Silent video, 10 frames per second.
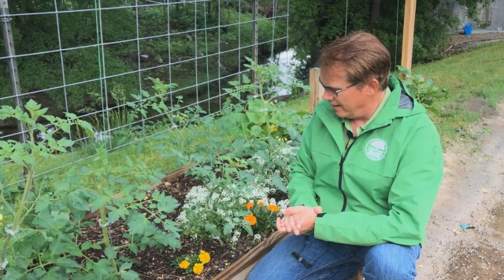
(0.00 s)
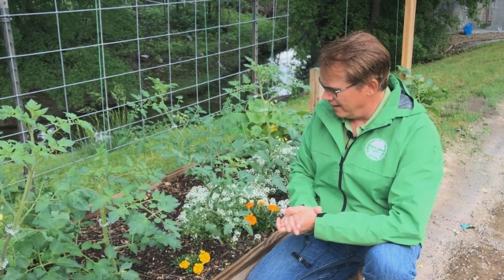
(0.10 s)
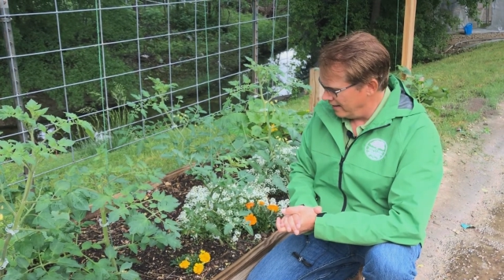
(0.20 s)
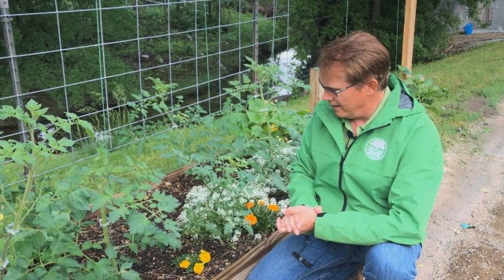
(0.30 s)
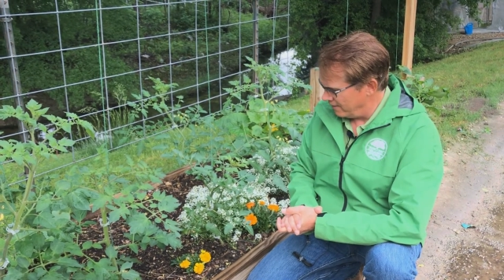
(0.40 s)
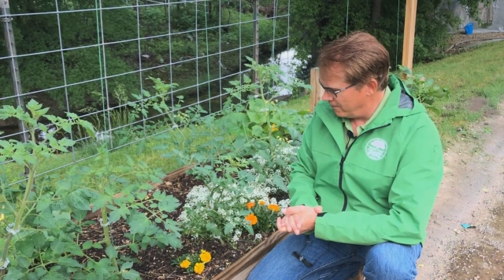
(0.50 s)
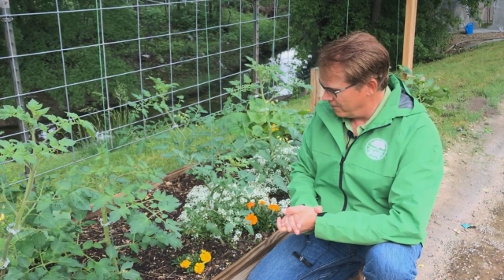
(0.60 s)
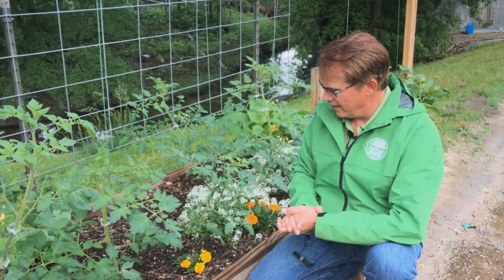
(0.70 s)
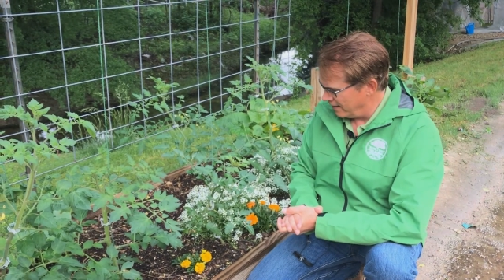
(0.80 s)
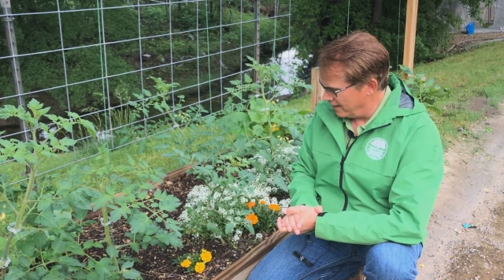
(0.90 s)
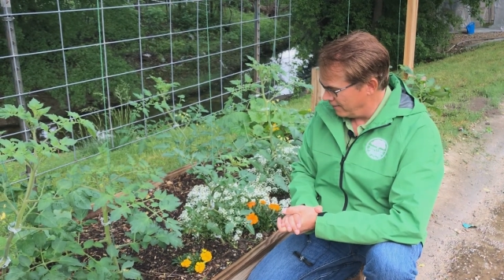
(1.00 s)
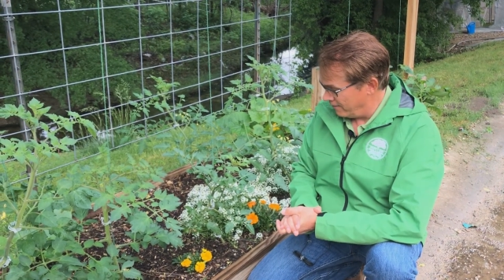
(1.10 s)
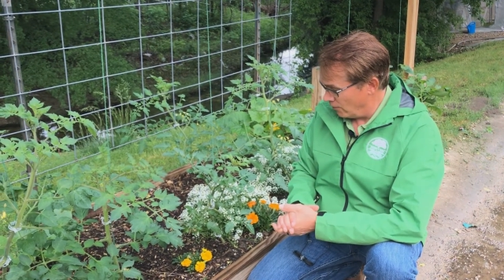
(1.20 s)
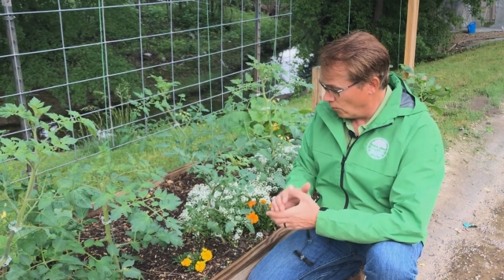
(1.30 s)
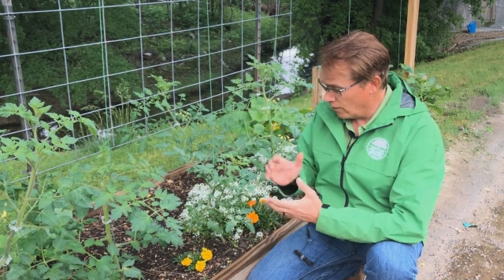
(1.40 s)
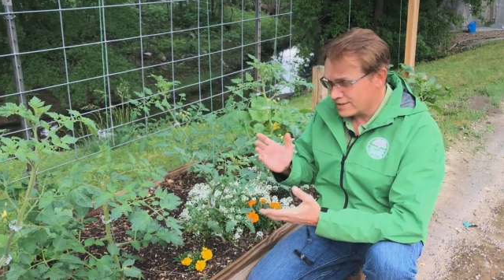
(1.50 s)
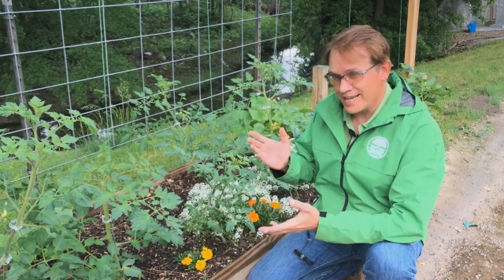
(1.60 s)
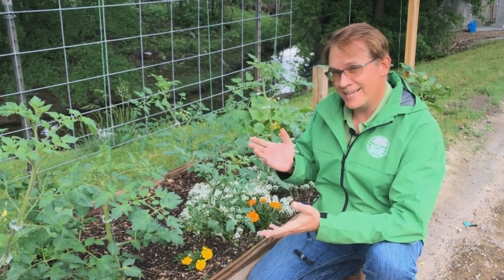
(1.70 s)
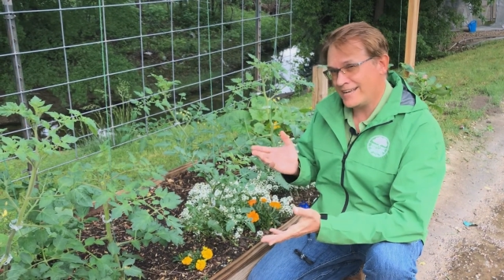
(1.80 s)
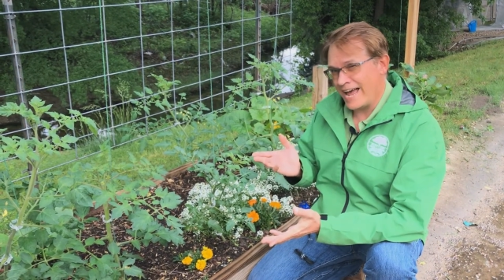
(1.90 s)
if it works
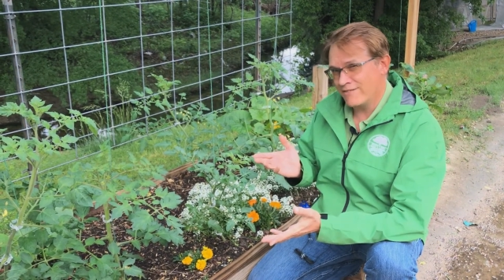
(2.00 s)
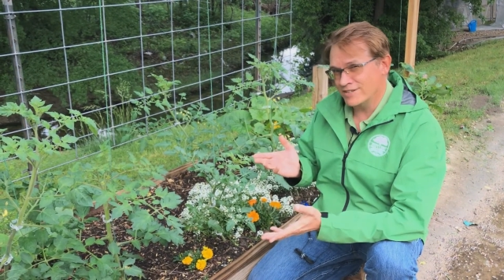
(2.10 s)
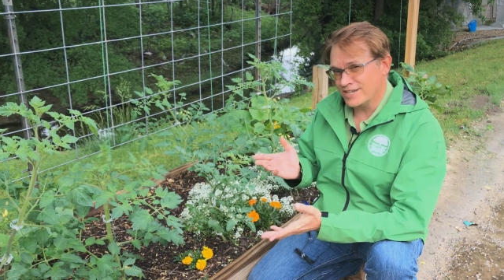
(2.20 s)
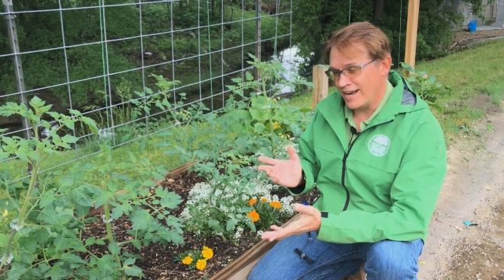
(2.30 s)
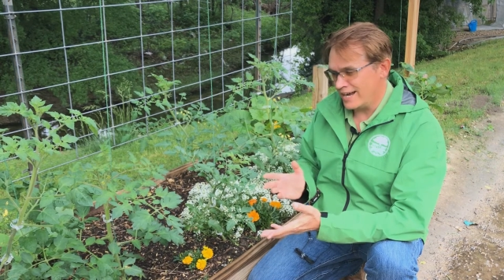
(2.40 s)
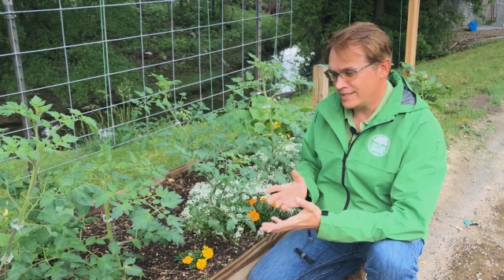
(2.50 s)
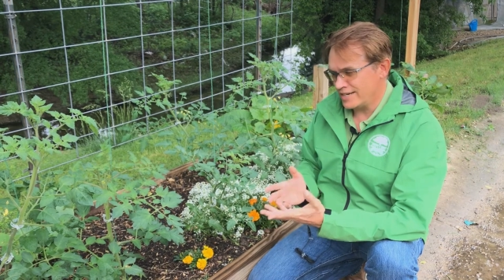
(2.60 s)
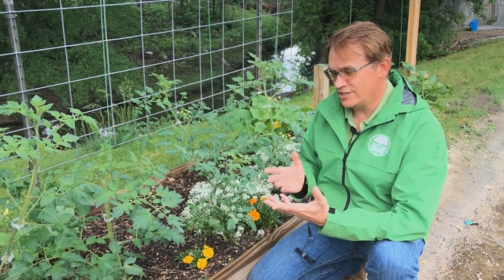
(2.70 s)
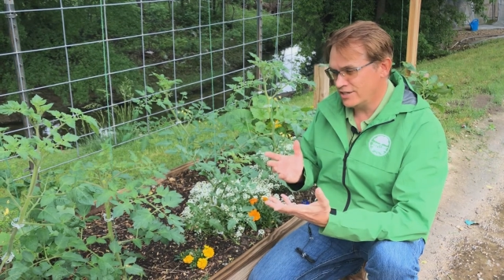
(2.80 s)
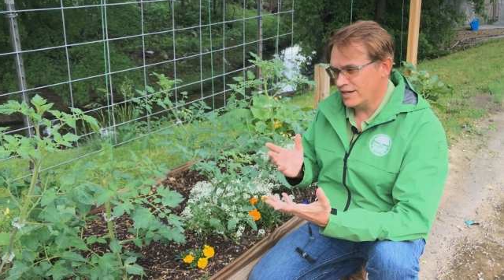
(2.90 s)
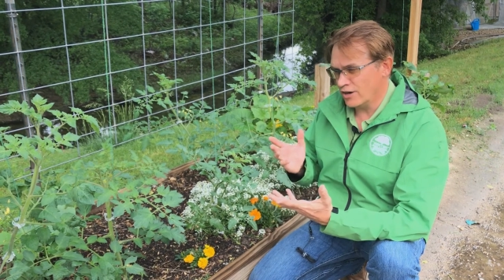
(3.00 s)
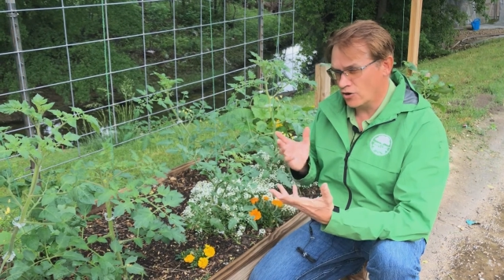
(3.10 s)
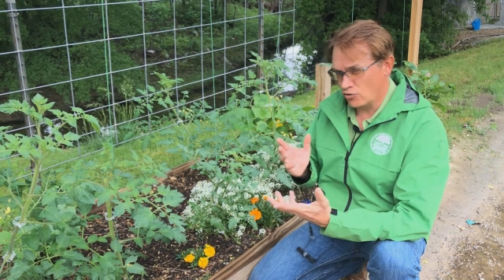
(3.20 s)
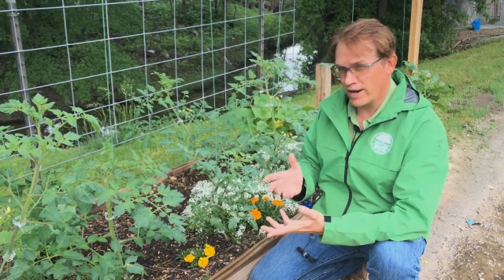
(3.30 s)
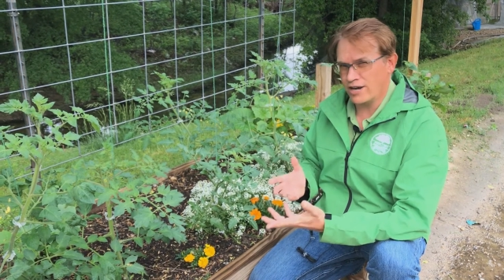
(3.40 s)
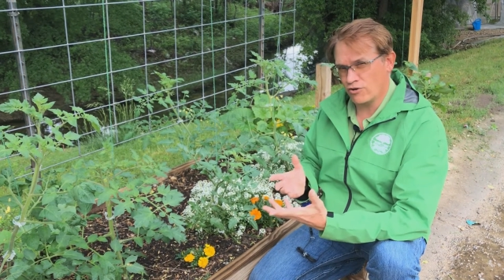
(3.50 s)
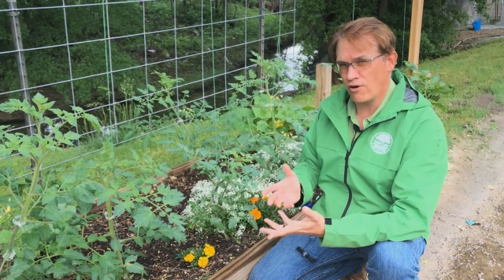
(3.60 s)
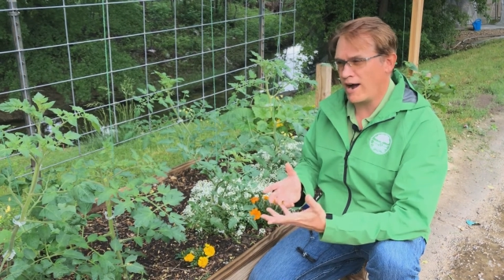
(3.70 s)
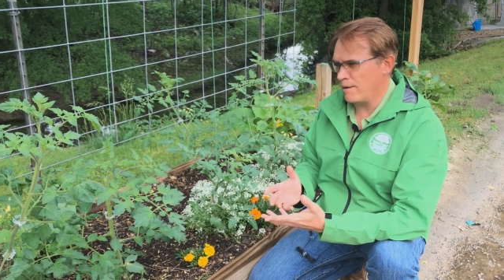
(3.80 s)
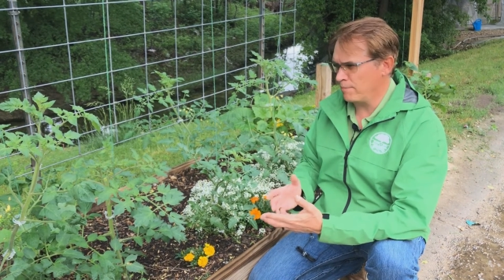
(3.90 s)
as advertised, I should get a great
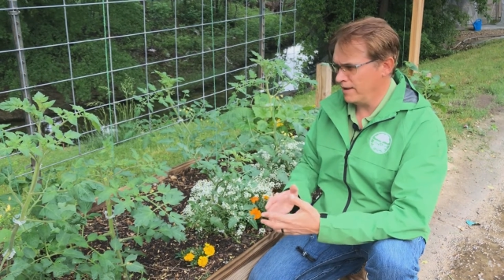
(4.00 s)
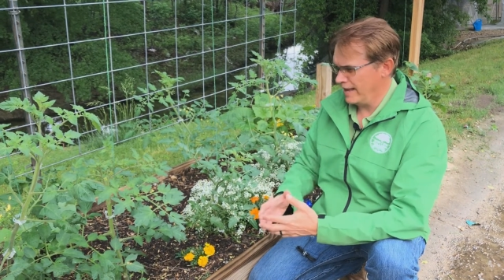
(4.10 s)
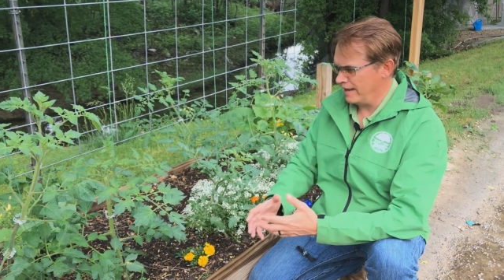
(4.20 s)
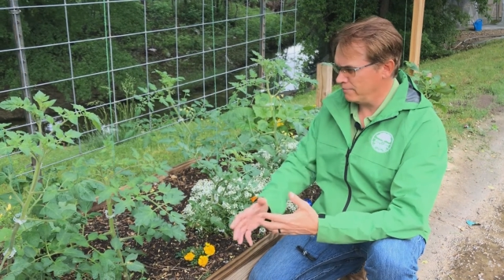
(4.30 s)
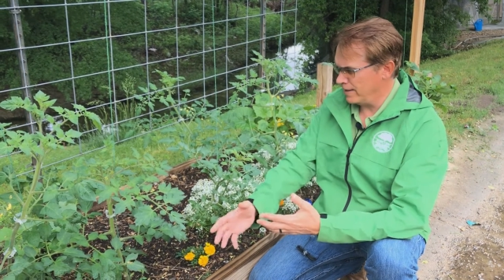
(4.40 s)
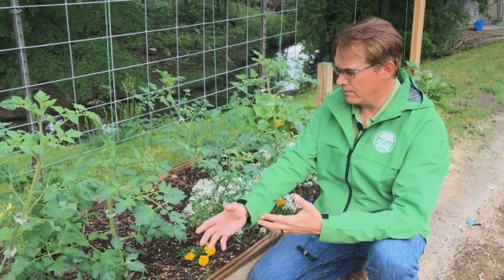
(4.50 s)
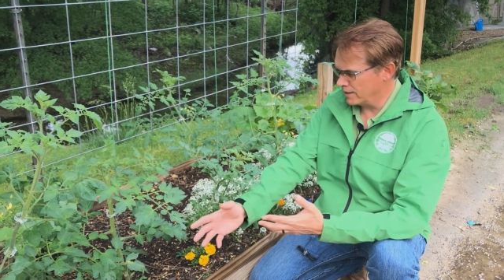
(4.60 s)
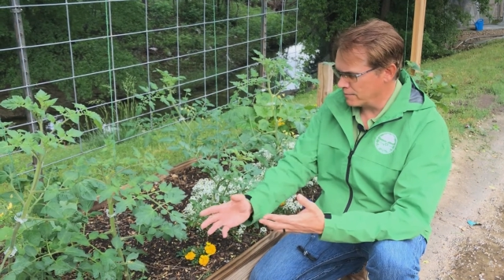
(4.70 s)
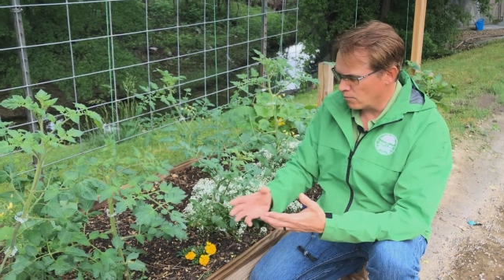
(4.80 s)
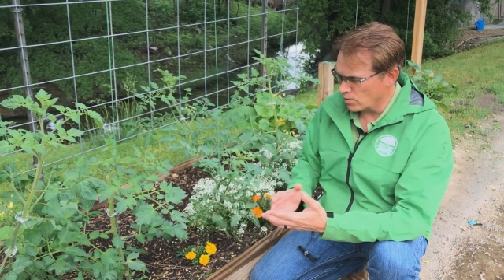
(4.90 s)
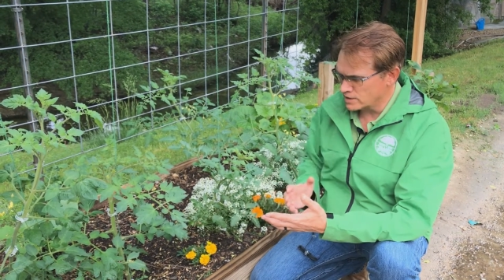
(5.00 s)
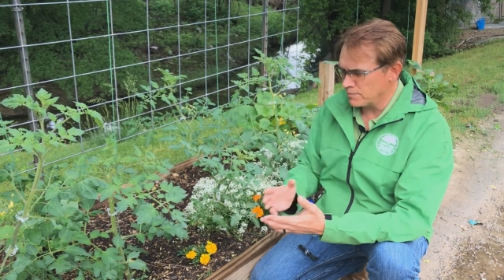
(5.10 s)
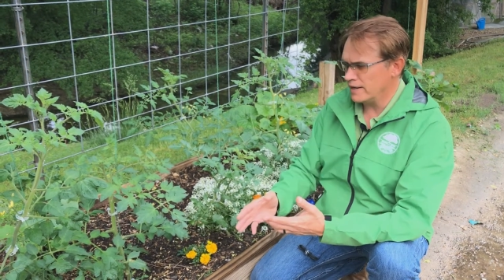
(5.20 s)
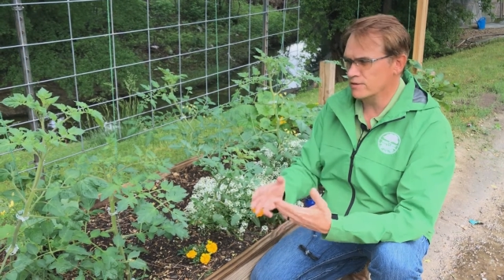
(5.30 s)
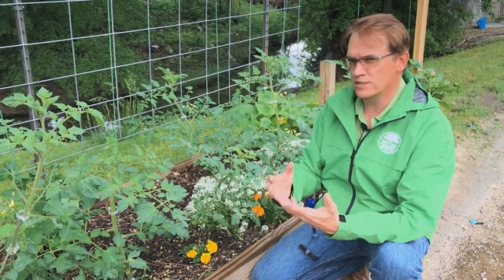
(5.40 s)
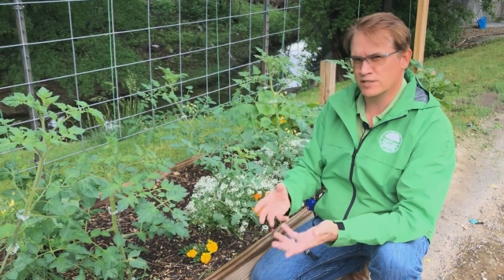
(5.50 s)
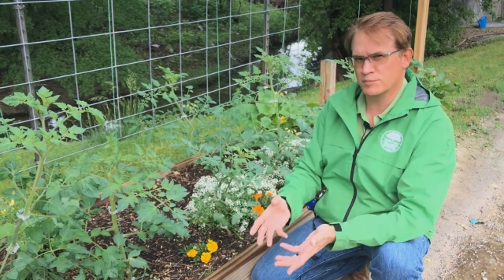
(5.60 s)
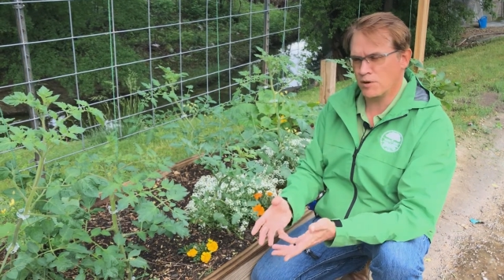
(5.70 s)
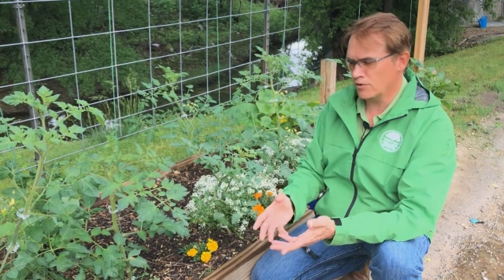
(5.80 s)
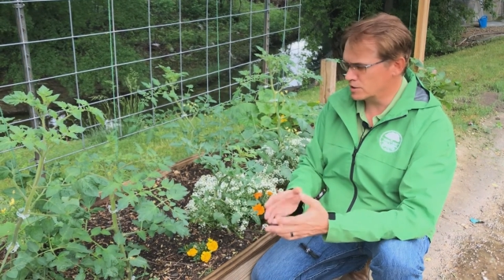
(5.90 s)
crop and be able to get more tomatoes in a
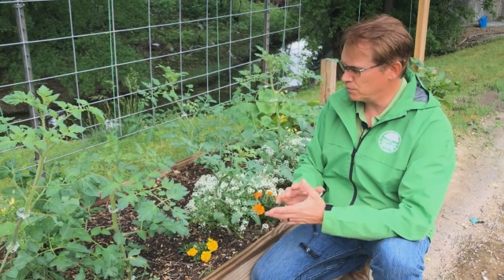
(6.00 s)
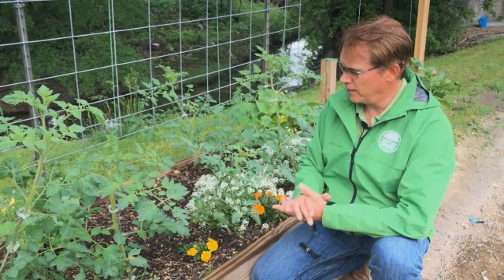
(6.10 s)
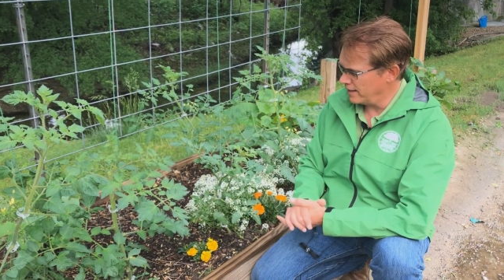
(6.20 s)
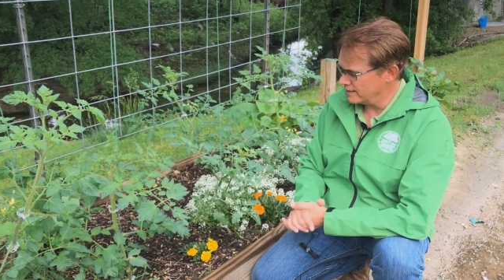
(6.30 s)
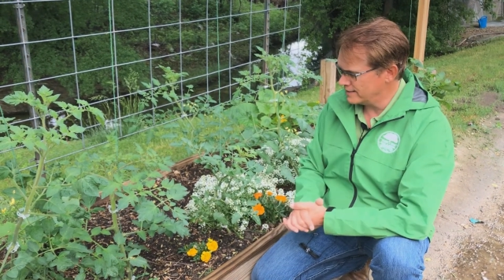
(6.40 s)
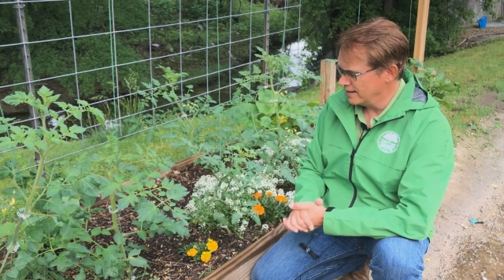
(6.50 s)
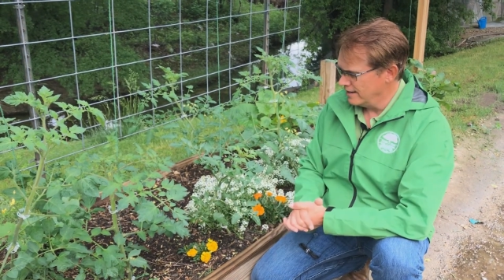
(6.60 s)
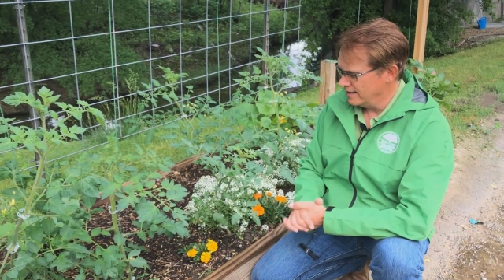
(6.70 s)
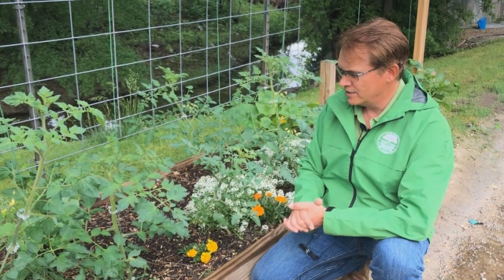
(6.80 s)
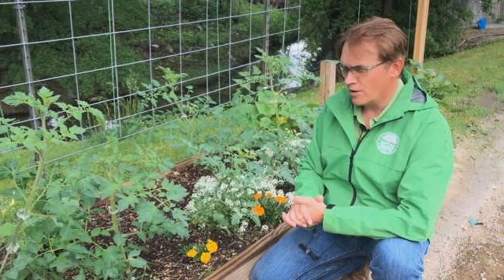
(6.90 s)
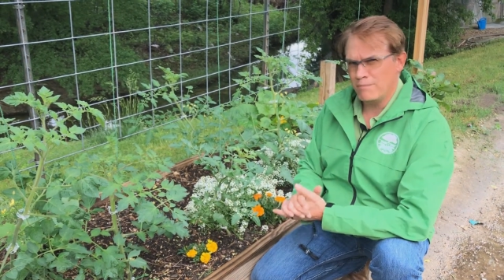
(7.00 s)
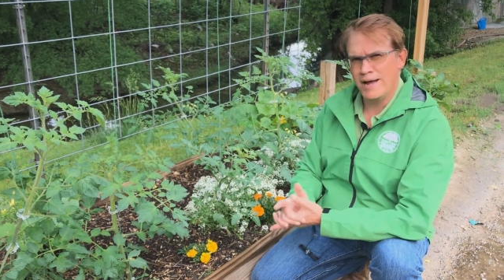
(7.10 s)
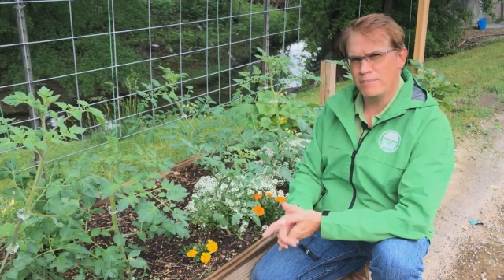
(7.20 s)
smaller space. So it might be